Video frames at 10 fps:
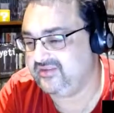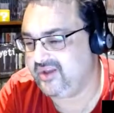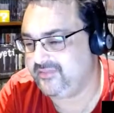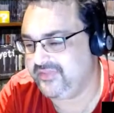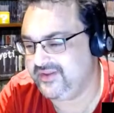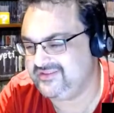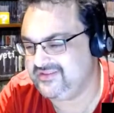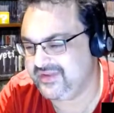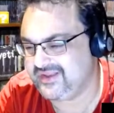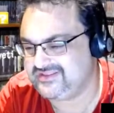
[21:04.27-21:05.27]
I think it's
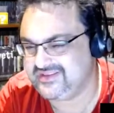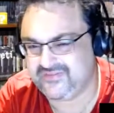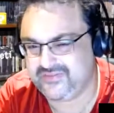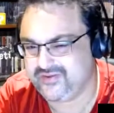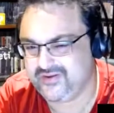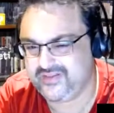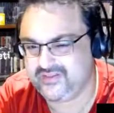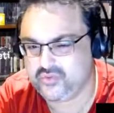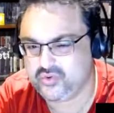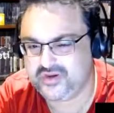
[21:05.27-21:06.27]
about 7:30 in the
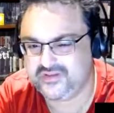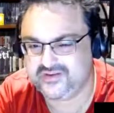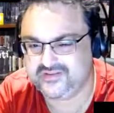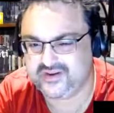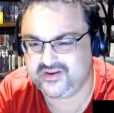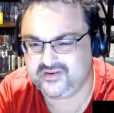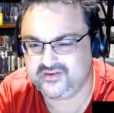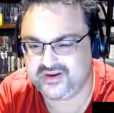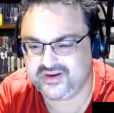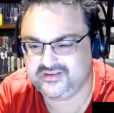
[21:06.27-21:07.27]
morning, the Nintendo Direct.